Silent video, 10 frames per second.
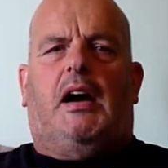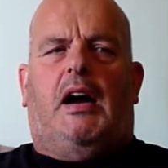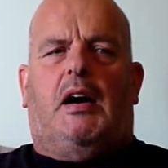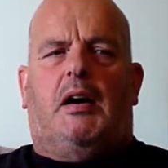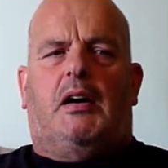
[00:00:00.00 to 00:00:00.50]

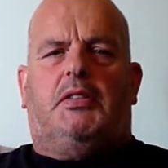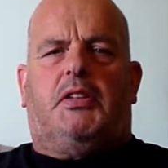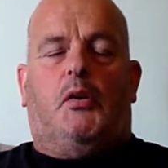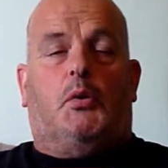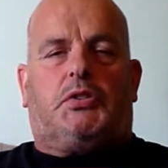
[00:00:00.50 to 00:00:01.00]
And
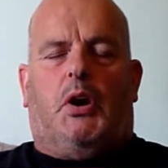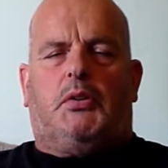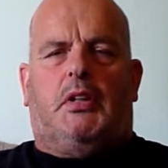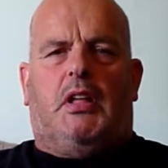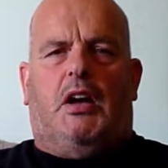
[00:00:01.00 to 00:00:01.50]
they all
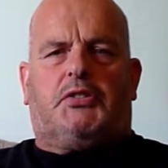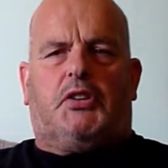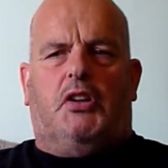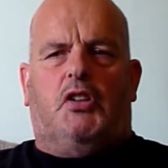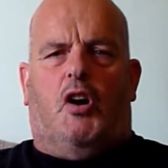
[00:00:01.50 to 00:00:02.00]
settled in last
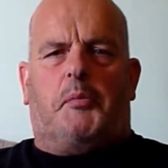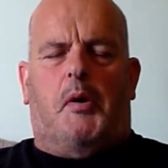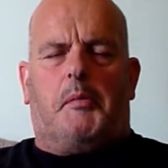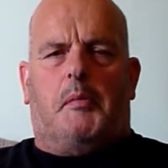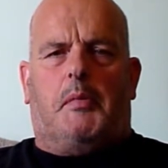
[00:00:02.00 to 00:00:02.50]
night, not a
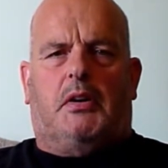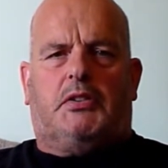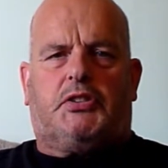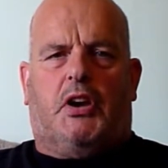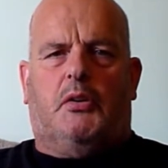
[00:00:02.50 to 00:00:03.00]
problem.
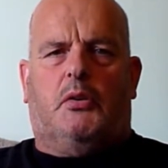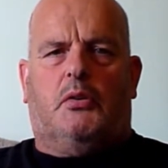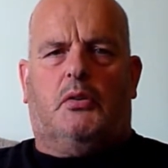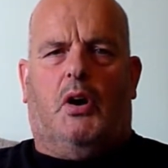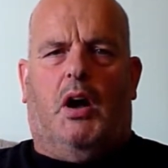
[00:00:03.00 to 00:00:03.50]
So
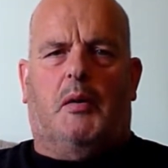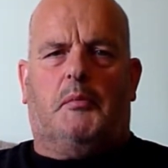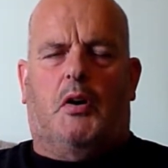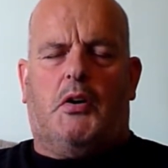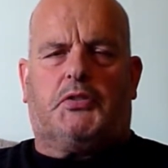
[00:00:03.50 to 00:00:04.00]

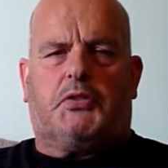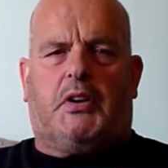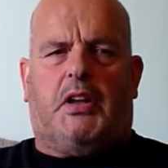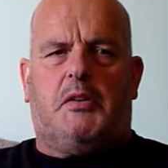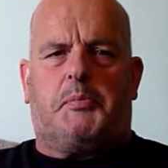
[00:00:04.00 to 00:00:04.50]
I'll have to try
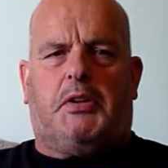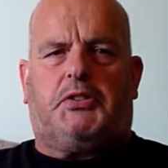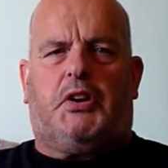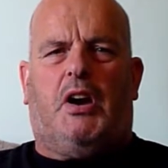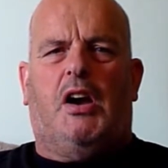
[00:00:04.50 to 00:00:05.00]
and get you a
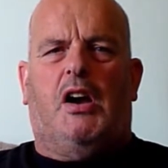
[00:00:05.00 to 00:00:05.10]
picture.